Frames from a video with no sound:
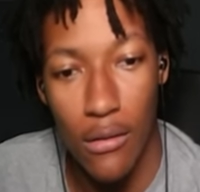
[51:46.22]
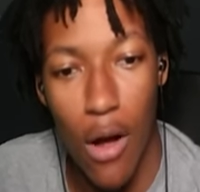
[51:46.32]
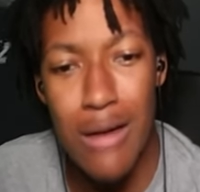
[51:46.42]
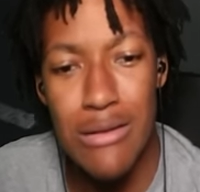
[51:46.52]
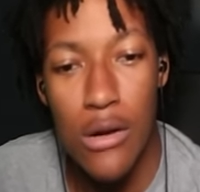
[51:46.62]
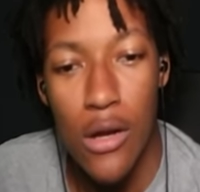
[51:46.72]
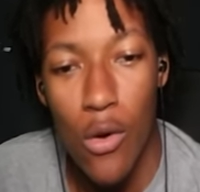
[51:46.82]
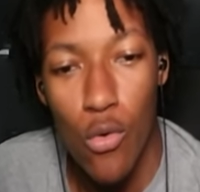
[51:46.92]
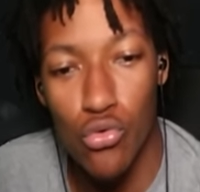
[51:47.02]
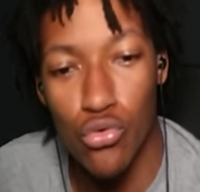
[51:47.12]
Ooh,
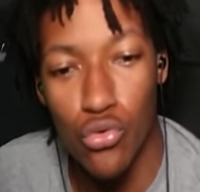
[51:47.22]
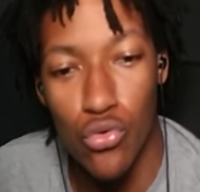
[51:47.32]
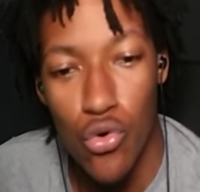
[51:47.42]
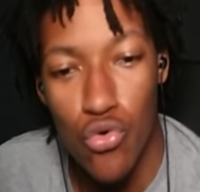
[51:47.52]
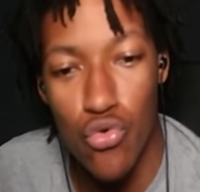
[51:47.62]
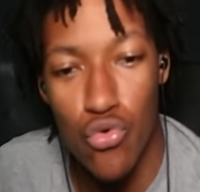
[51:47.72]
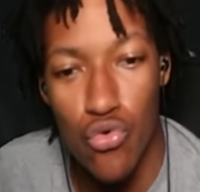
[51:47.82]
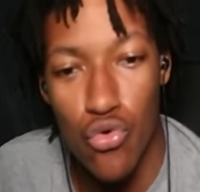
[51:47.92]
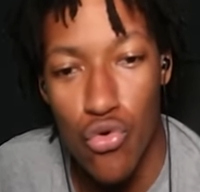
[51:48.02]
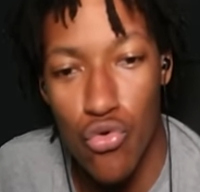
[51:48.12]

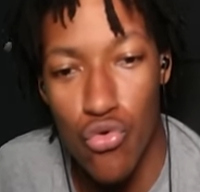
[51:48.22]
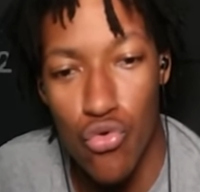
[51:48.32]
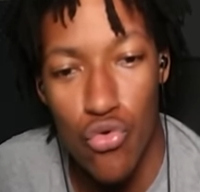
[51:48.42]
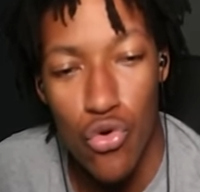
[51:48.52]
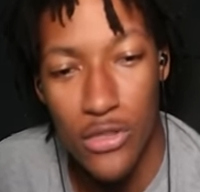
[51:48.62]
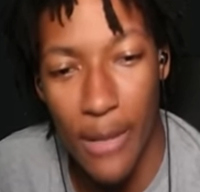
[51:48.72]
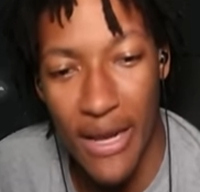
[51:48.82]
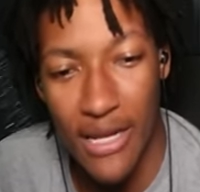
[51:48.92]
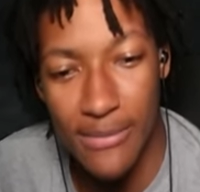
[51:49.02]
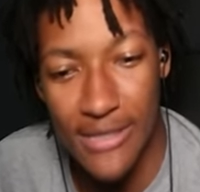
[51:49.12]
ooh, ooh. Stop making
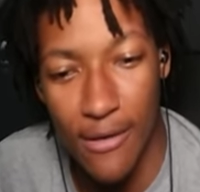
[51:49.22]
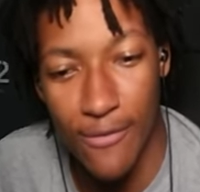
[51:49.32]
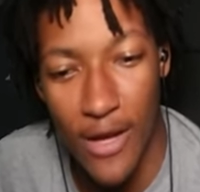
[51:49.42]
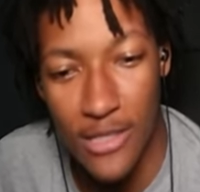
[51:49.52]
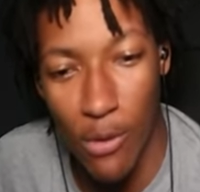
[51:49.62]
them sound effects, bro.